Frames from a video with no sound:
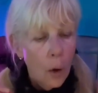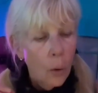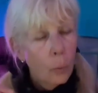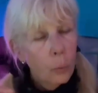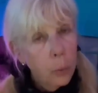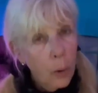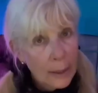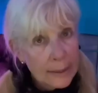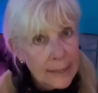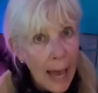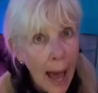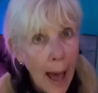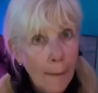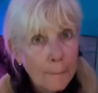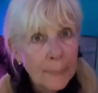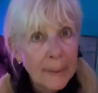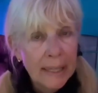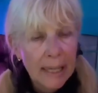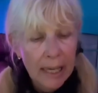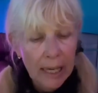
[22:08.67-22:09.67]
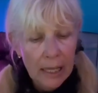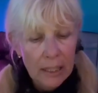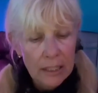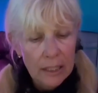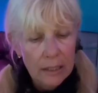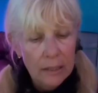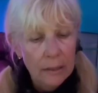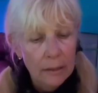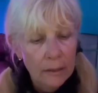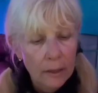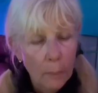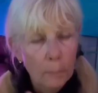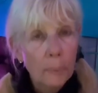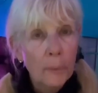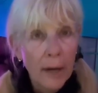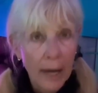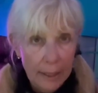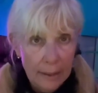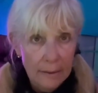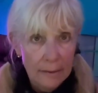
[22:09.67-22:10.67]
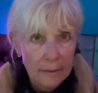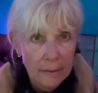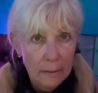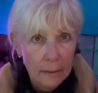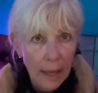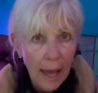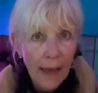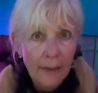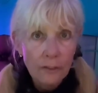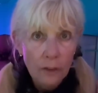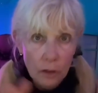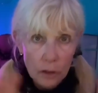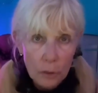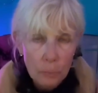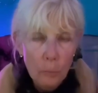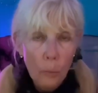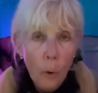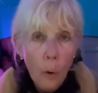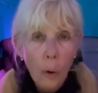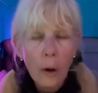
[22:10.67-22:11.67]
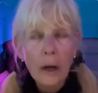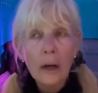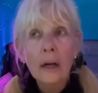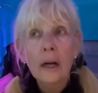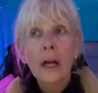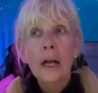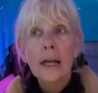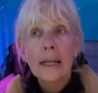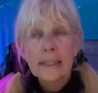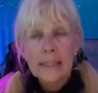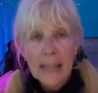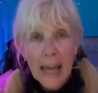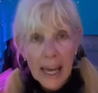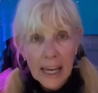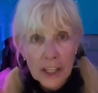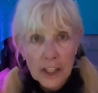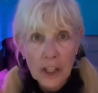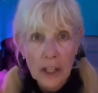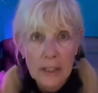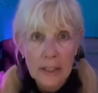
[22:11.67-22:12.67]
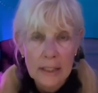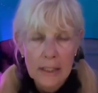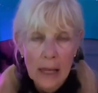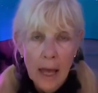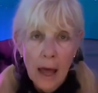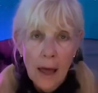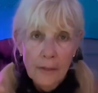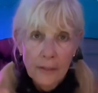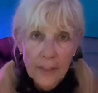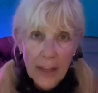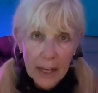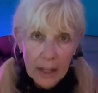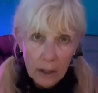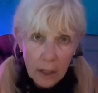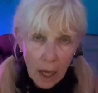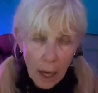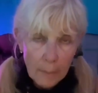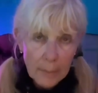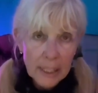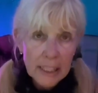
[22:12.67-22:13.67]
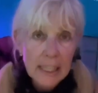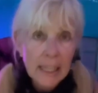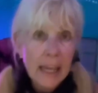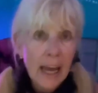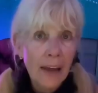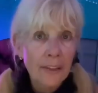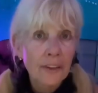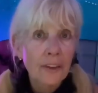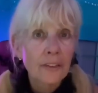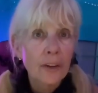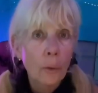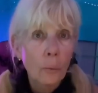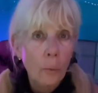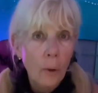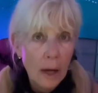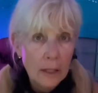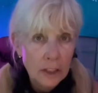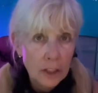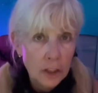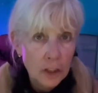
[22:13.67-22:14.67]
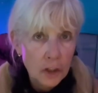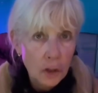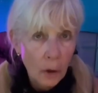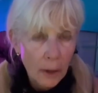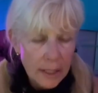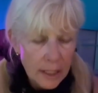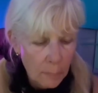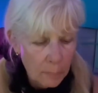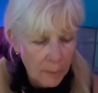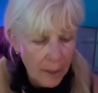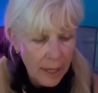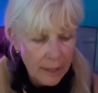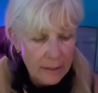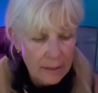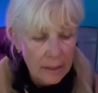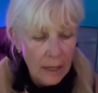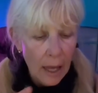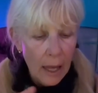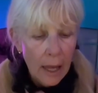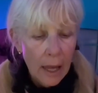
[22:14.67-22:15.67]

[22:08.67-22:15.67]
What's happening is the BRICS, and there's more nations that are coming together that want to join the BRICS.